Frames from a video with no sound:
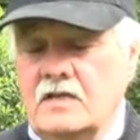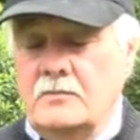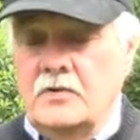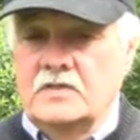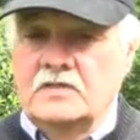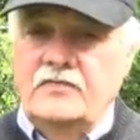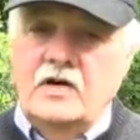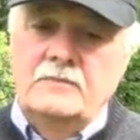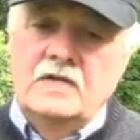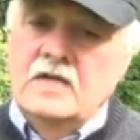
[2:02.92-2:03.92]
other person's
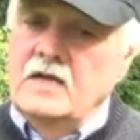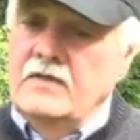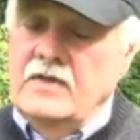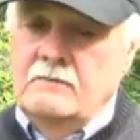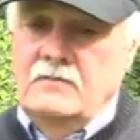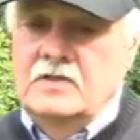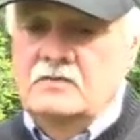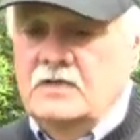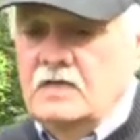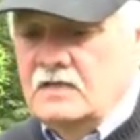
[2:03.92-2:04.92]
farm, and that
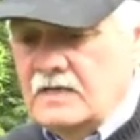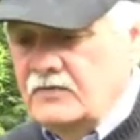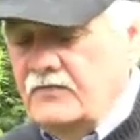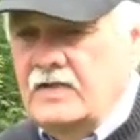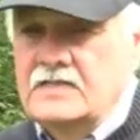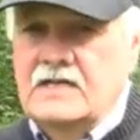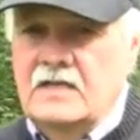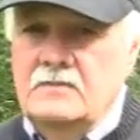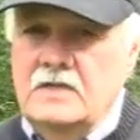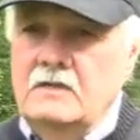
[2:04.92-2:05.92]
means we don't have to fence
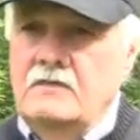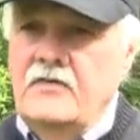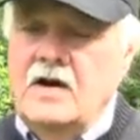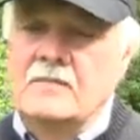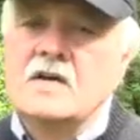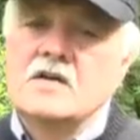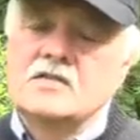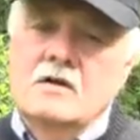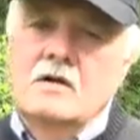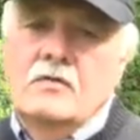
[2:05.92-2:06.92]
down the middle of the farm.
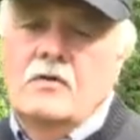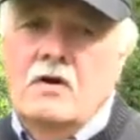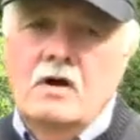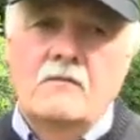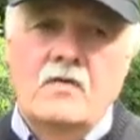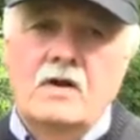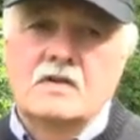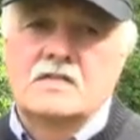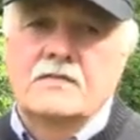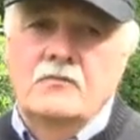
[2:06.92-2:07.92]
So there are
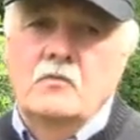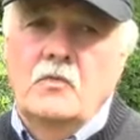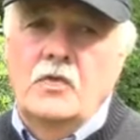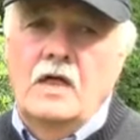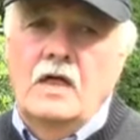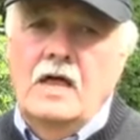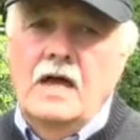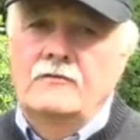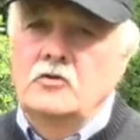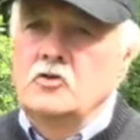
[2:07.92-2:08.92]
various different
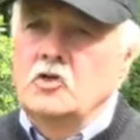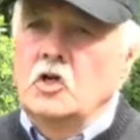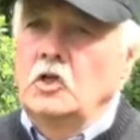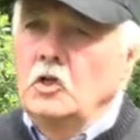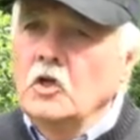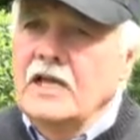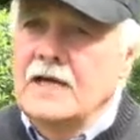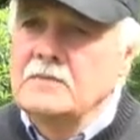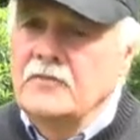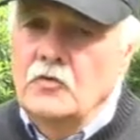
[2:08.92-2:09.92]
avenues you can look
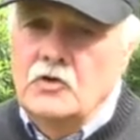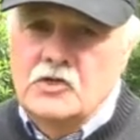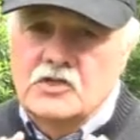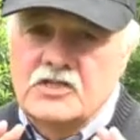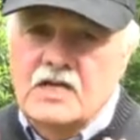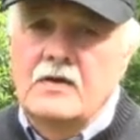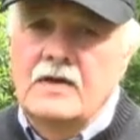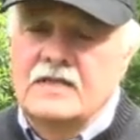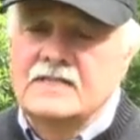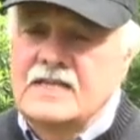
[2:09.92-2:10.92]
at before you just go
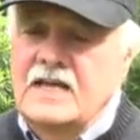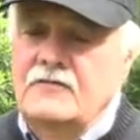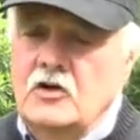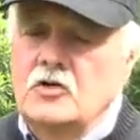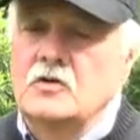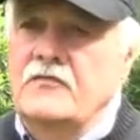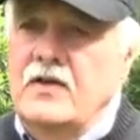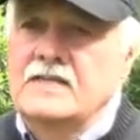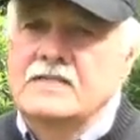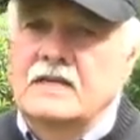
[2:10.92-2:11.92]
in and say I've got to do
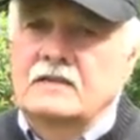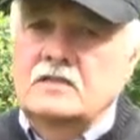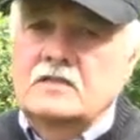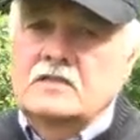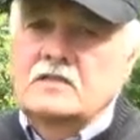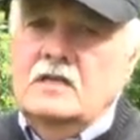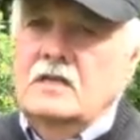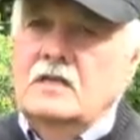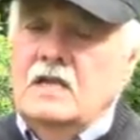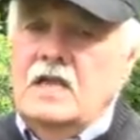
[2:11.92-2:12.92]
fencing. Just
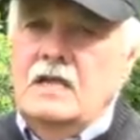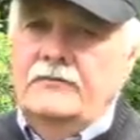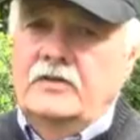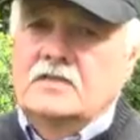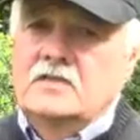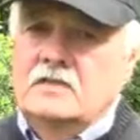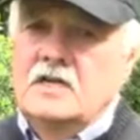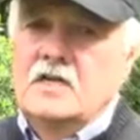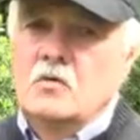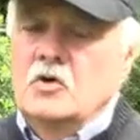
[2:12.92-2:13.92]
study it carefully as to
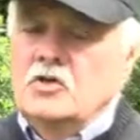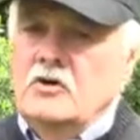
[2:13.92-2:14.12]
what